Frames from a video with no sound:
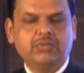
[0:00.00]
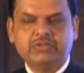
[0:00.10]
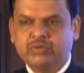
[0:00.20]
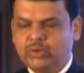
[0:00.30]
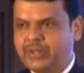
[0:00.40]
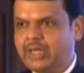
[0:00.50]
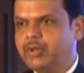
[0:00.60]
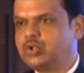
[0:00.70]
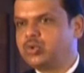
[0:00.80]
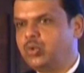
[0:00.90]
we would be
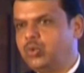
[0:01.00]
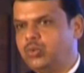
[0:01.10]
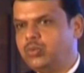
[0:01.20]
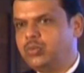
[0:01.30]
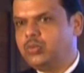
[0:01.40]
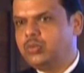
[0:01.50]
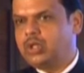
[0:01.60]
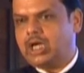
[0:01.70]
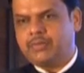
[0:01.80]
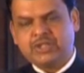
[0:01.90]
able to
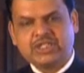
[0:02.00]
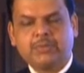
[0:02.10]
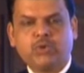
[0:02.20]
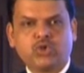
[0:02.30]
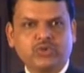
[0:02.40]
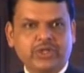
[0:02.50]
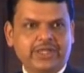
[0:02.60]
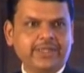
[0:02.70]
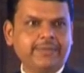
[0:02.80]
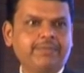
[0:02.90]
have this
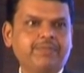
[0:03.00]
opportunity.